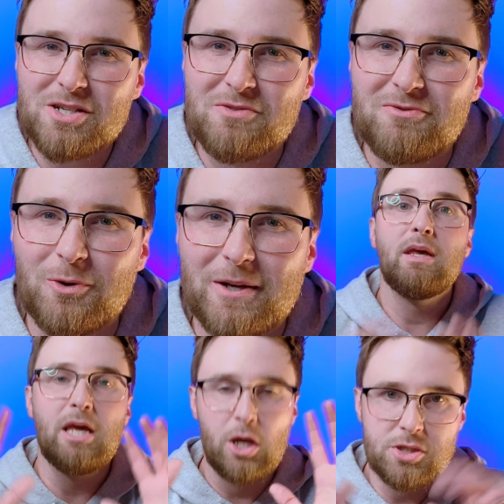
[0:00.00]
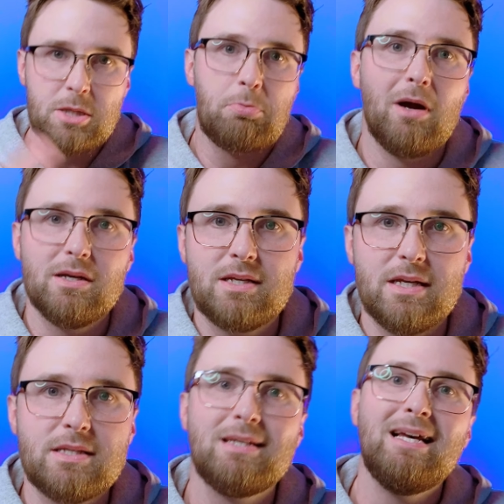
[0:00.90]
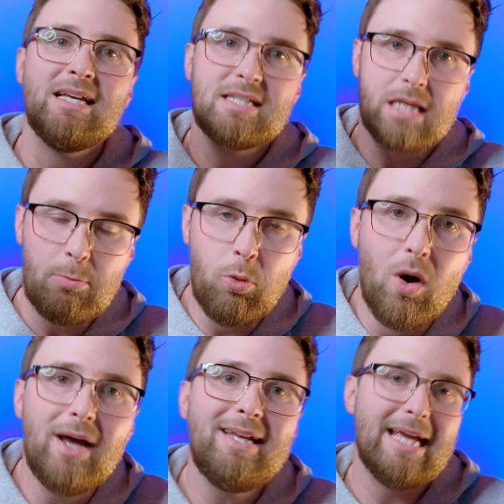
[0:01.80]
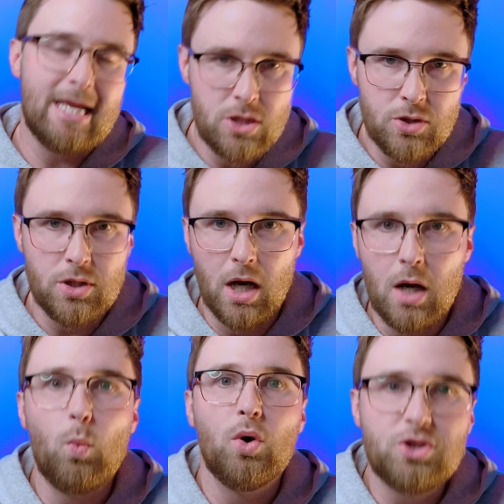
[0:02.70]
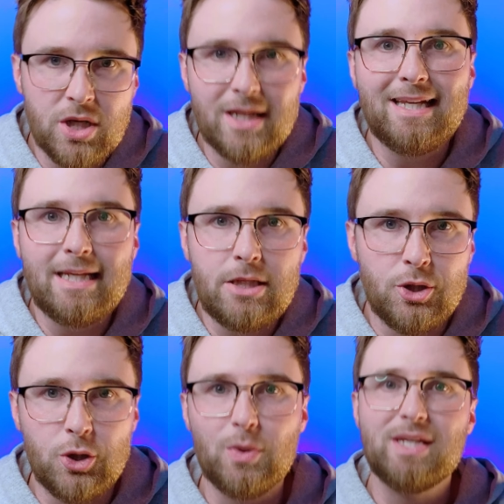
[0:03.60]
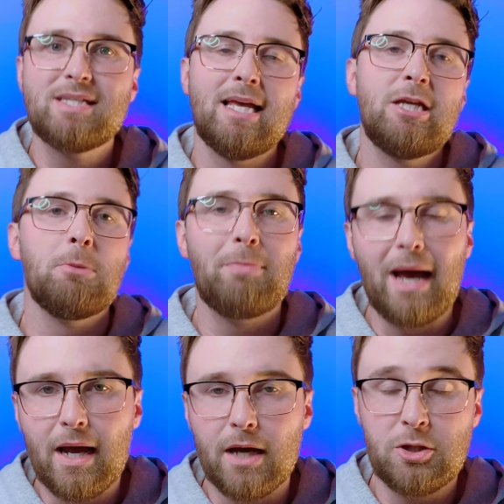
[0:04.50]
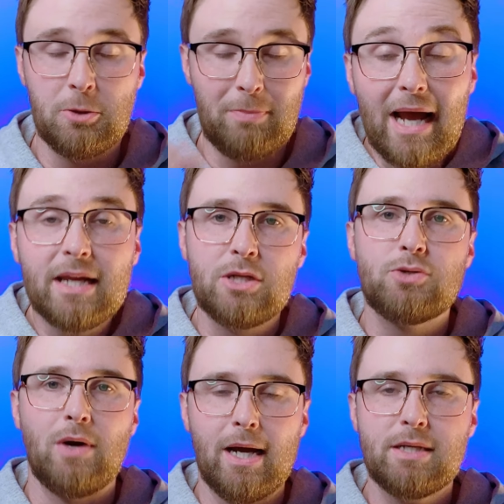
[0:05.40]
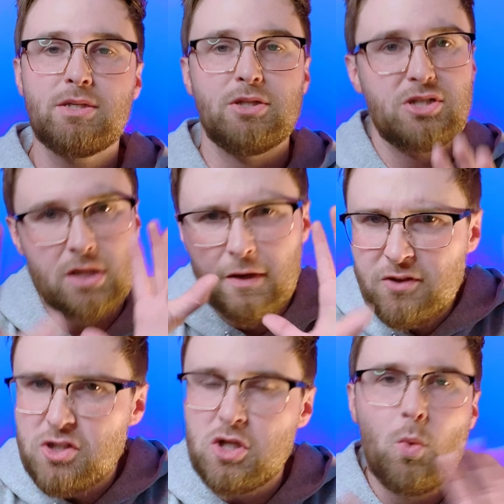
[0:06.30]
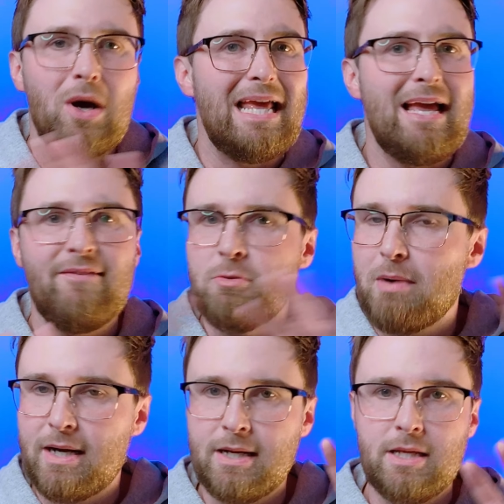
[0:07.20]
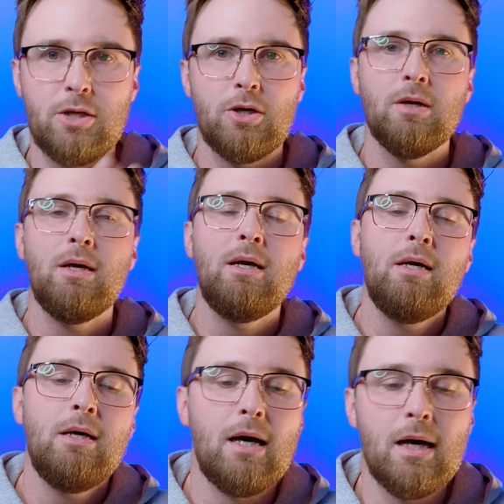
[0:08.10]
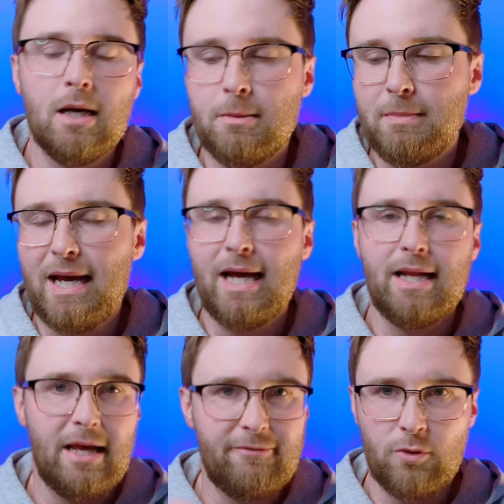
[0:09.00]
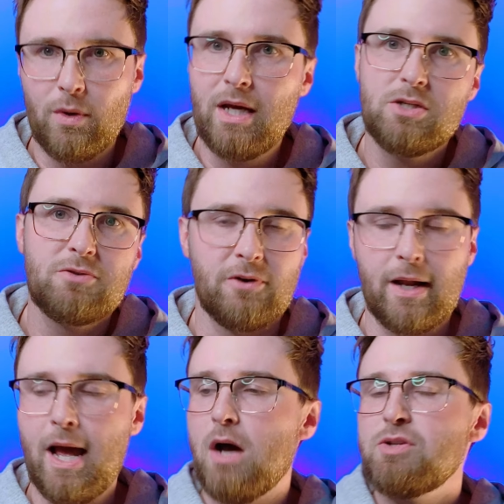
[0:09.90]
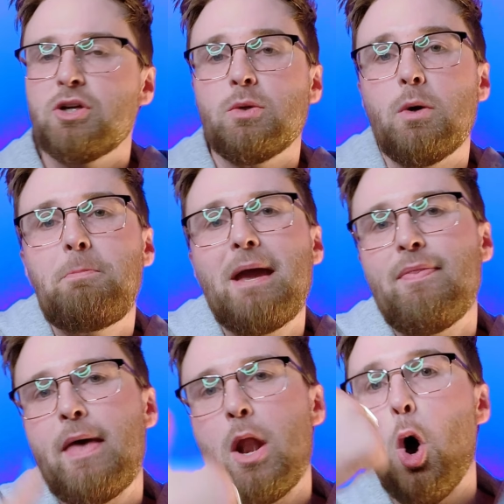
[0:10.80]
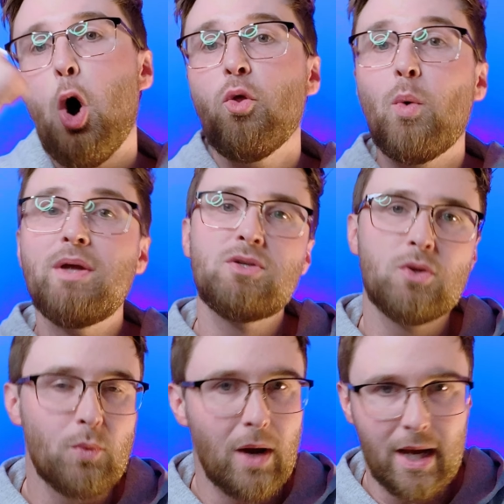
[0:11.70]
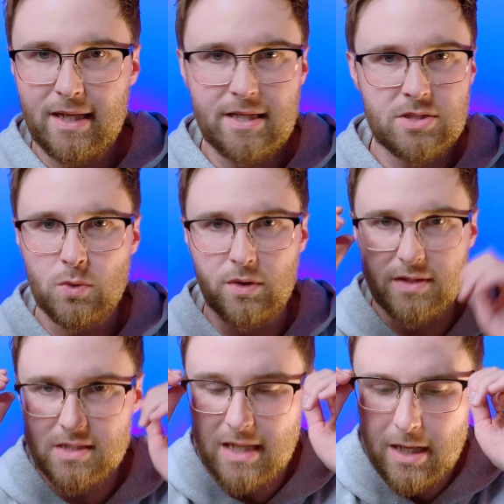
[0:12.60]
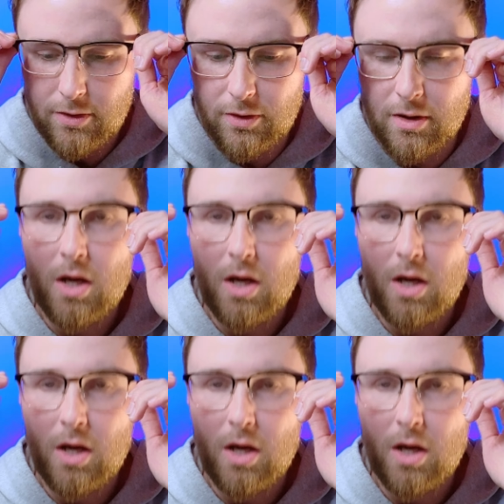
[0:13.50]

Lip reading: for you. Here's the process. Step 1, in your DAW, what you're gonna need to do is take your backing tracks, the stuff that you want everybody to hear at FOH, front of house, you're gonna wanna pan that all the way to the right is sort of the standard